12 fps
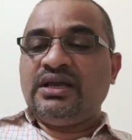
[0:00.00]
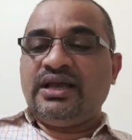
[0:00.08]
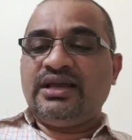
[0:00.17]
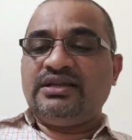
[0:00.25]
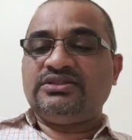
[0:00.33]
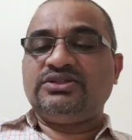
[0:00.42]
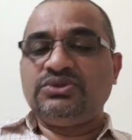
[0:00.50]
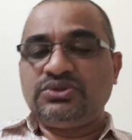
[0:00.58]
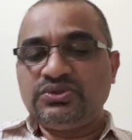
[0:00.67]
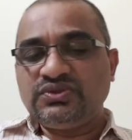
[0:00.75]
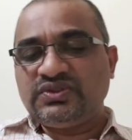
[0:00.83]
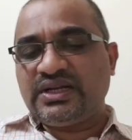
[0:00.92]
and is due
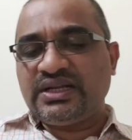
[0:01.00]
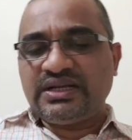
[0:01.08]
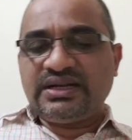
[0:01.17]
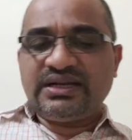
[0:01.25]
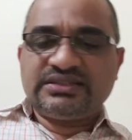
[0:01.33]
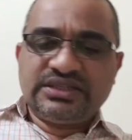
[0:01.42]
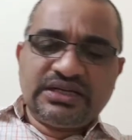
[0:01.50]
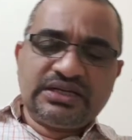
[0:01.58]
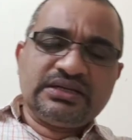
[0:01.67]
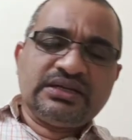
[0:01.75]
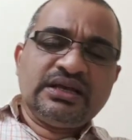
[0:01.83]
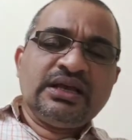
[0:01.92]
to sudden reduction
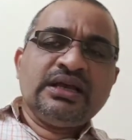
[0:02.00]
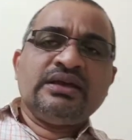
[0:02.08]
in